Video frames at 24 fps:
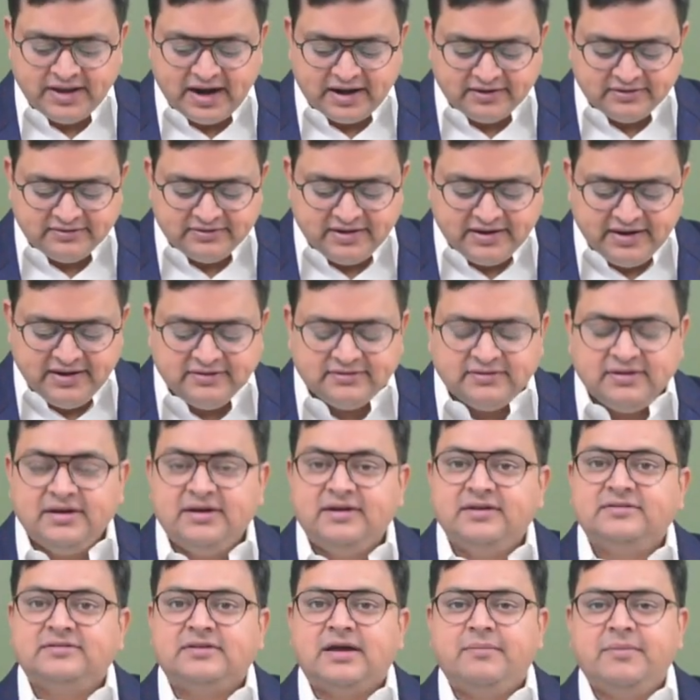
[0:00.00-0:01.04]
That is the reason
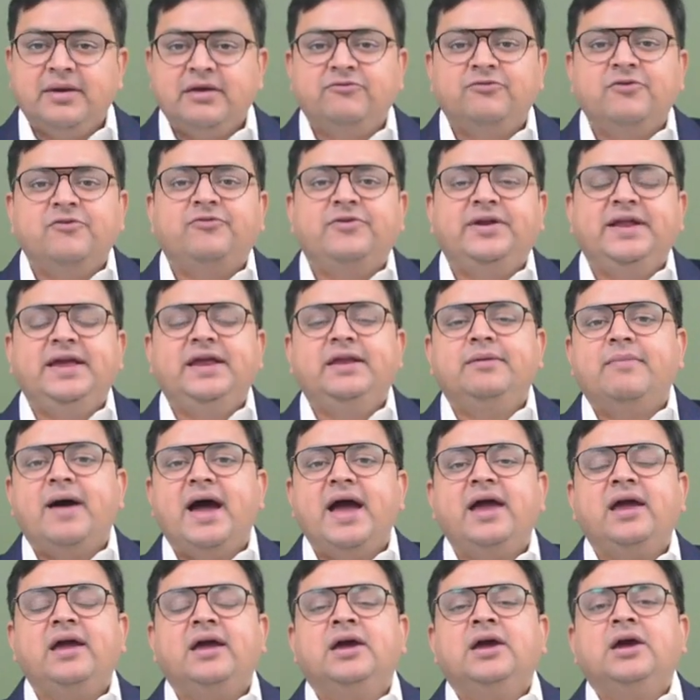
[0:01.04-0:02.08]
it is coming 15
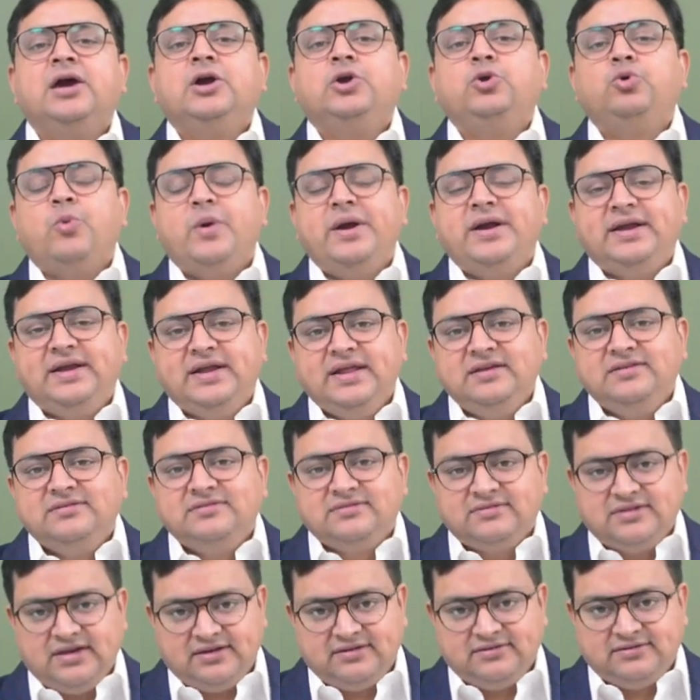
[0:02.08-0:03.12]
by
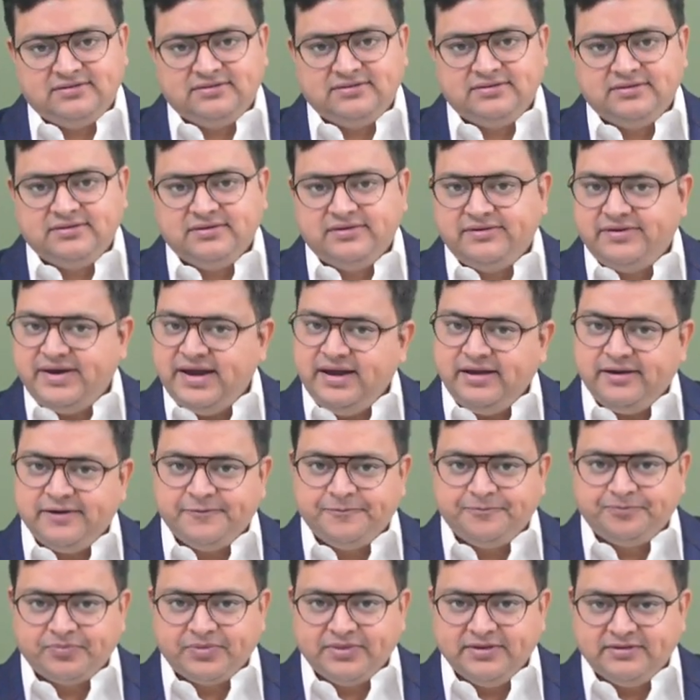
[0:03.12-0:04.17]
26,
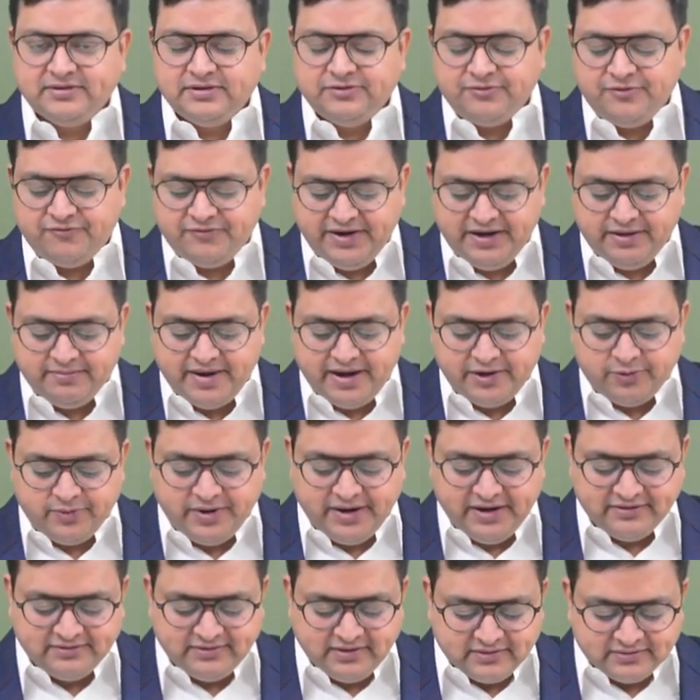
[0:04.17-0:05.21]
right? This is 15 by
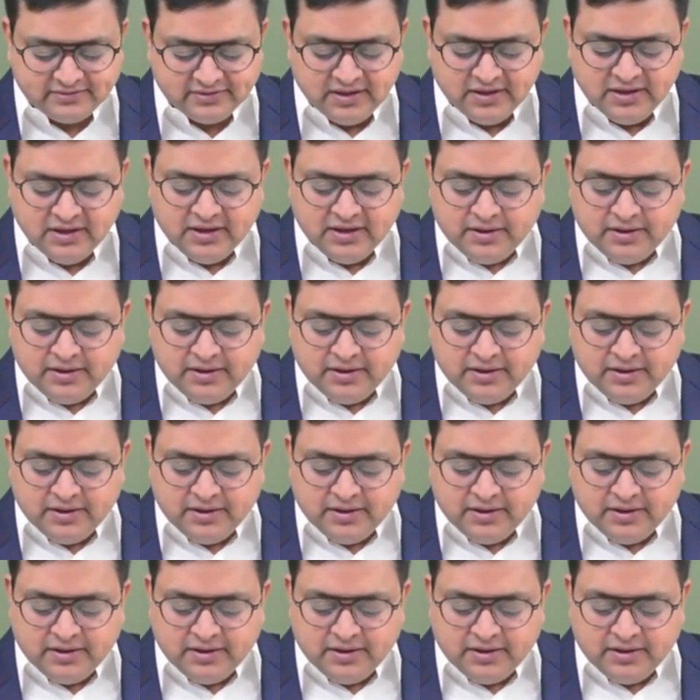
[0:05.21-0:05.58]
26.